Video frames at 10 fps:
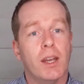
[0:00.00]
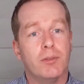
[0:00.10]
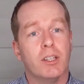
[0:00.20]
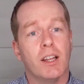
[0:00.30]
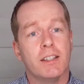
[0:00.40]
if
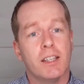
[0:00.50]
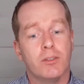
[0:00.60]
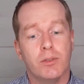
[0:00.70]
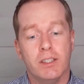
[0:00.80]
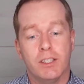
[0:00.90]
you like
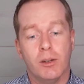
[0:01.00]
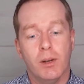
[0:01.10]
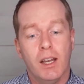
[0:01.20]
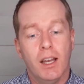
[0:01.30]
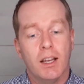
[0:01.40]
this video,
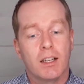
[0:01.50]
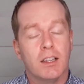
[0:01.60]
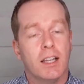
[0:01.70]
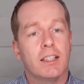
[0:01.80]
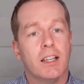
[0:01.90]

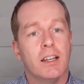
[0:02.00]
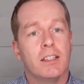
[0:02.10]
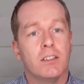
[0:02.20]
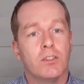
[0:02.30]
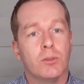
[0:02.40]
click like
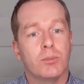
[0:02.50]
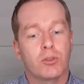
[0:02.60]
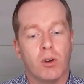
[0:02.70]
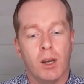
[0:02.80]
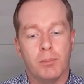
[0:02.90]
and
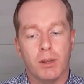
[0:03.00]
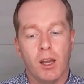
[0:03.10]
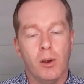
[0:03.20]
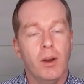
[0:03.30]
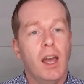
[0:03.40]
subscribe
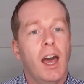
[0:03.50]
below,